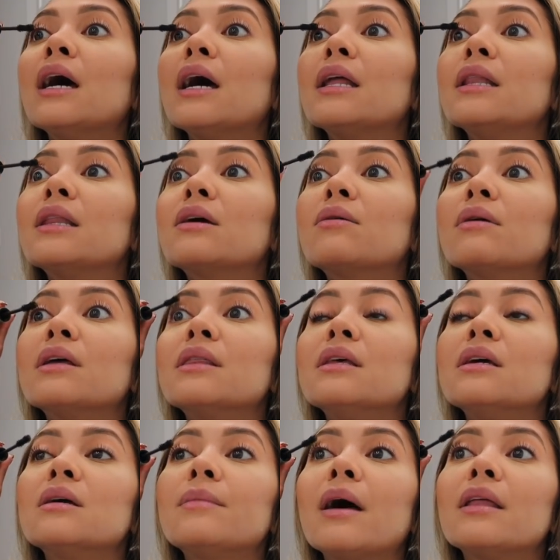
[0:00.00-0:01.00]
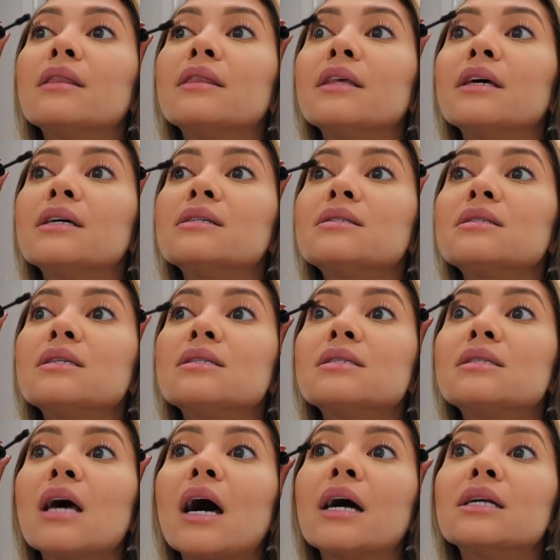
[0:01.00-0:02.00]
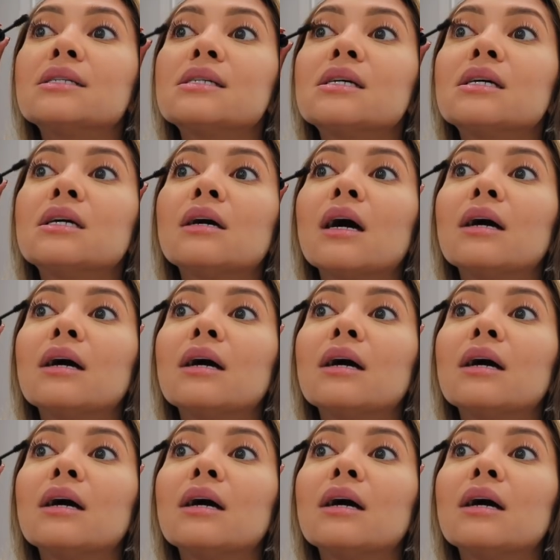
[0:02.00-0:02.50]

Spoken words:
And the great thing about this is that